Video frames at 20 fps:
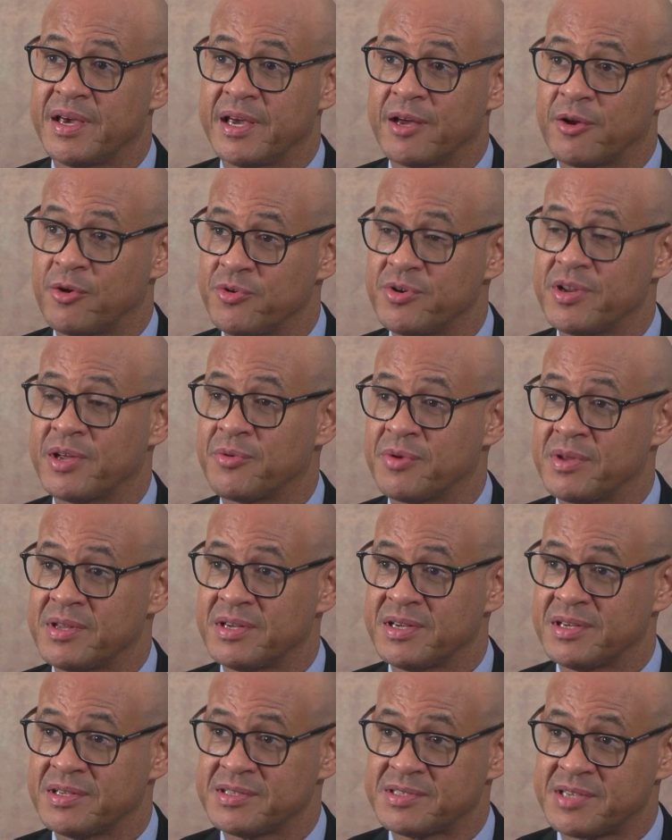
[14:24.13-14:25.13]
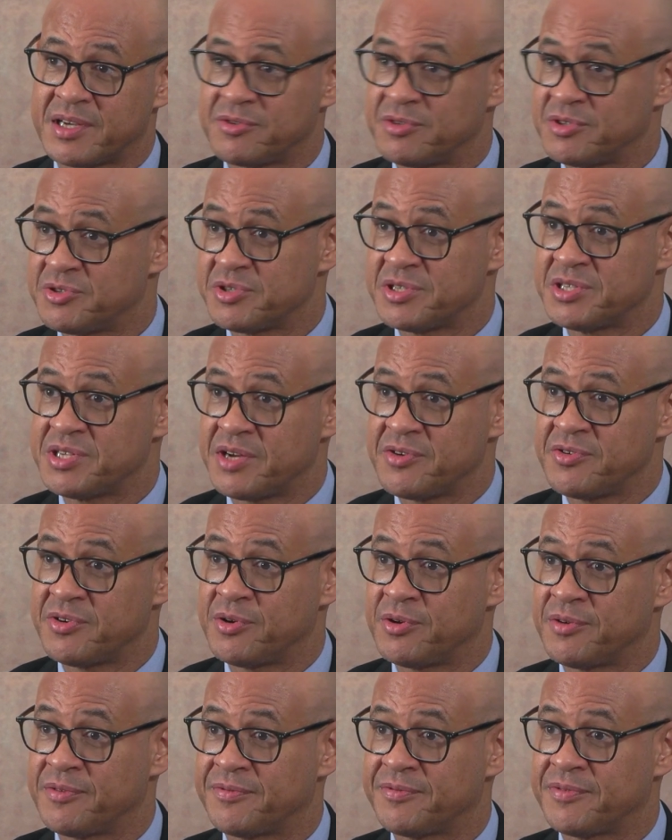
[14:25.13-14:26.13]
including with the Secretary
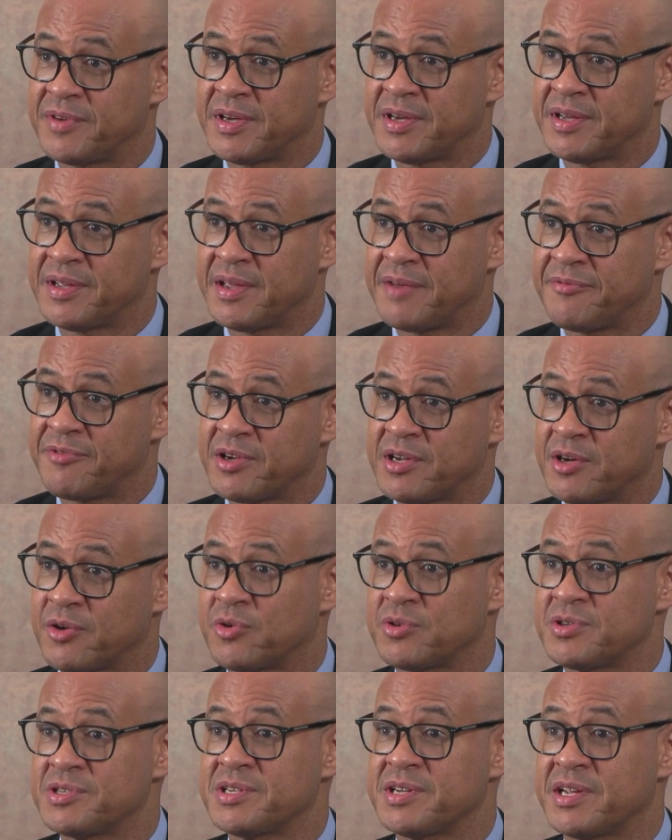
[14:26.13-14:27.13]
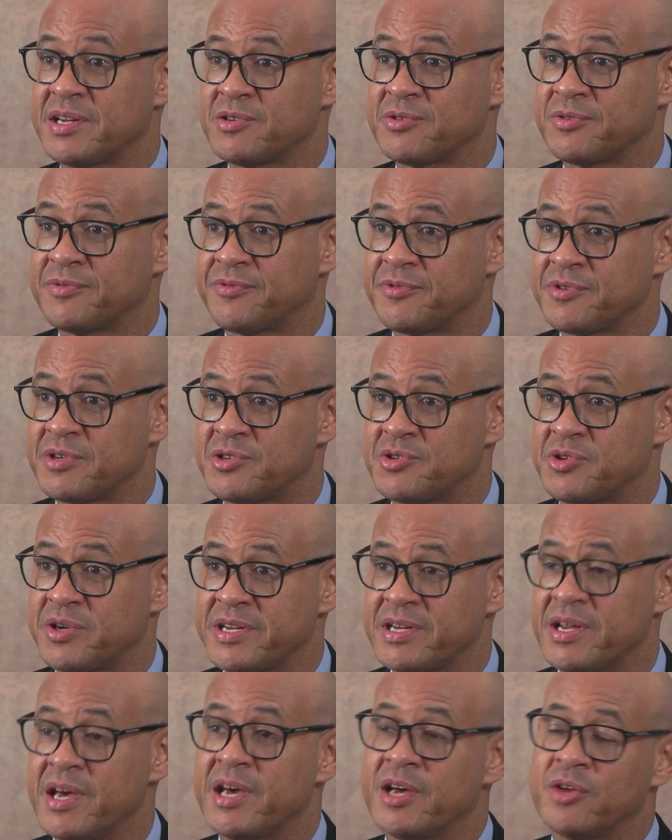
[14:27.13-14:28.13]
General of Africa Continental Free
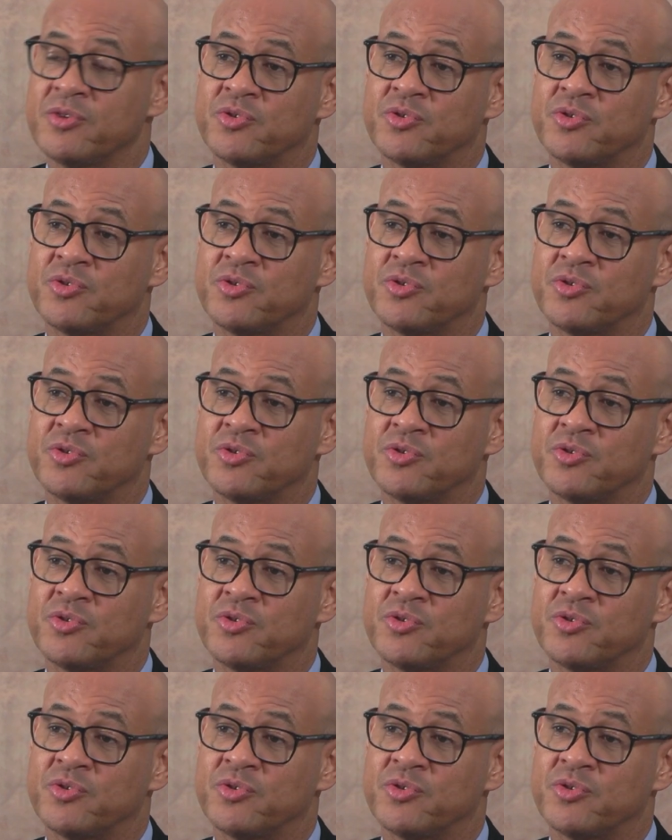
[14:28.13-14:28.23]
Trade,